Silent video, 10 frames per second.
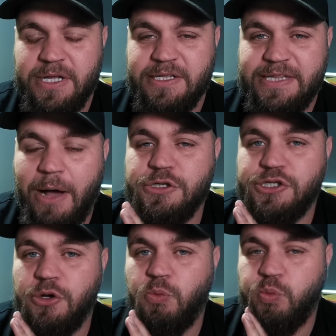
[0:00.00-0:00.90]
That was
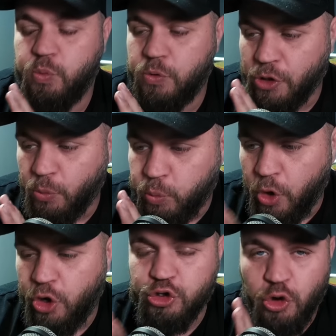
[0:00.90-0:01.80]
the
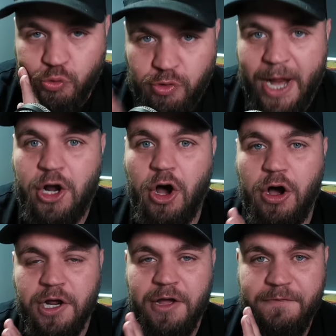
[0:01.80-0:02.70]
world
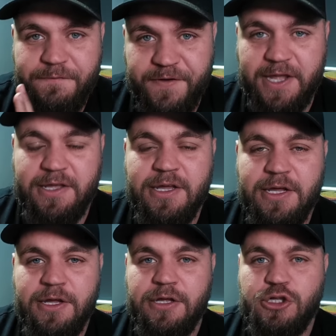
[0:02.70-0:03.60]
record fee
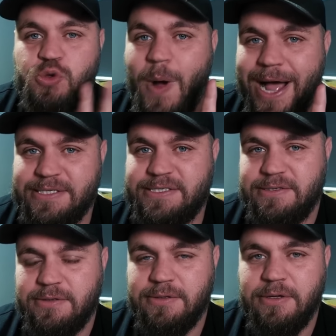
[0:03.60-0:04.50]
twice
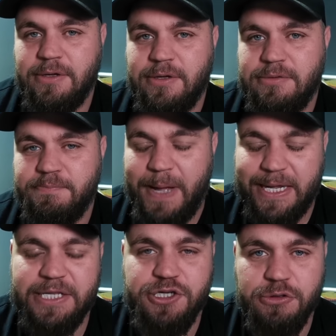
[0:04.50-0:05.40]

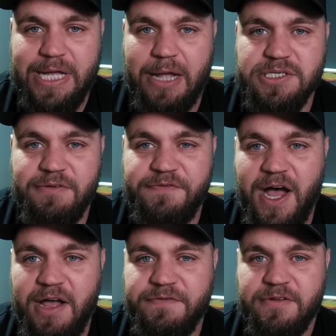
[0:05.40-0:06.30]
back in
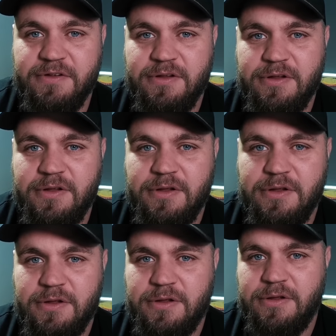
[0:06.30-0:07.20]
2005.
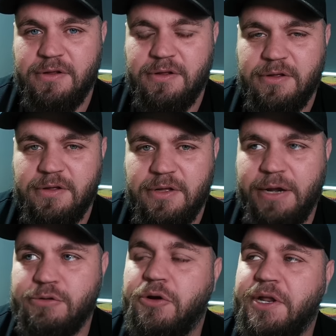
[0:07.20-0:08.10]
And
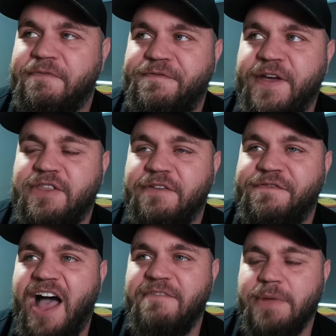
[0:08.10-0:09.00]
it was only
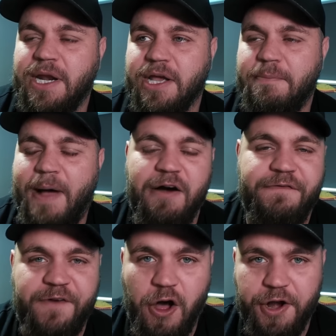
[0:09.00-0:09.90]
£55 million about a
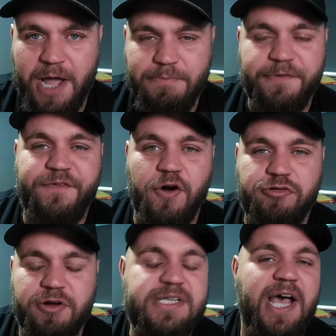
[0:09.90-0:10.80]
fortnight before
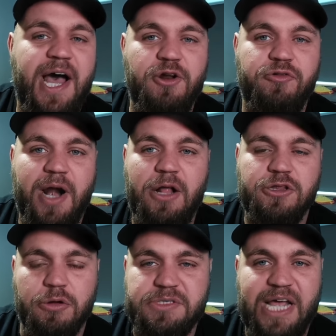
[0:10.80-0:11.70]
Cristiano
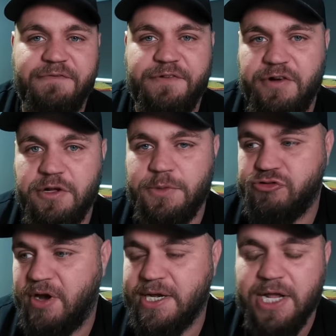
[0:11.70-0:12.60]
Ronaldo signed for Real
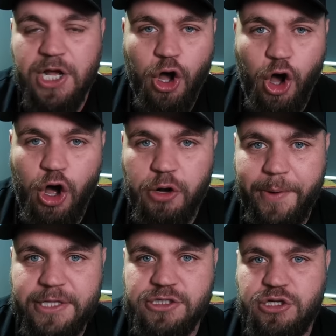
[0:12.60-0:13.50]
Madrid all the
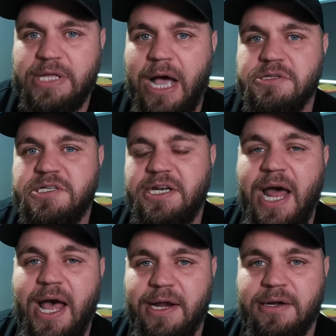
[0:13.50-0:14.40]
way in
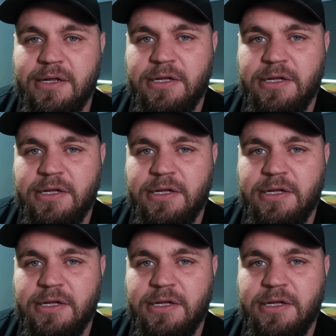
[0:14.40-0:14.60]
2009.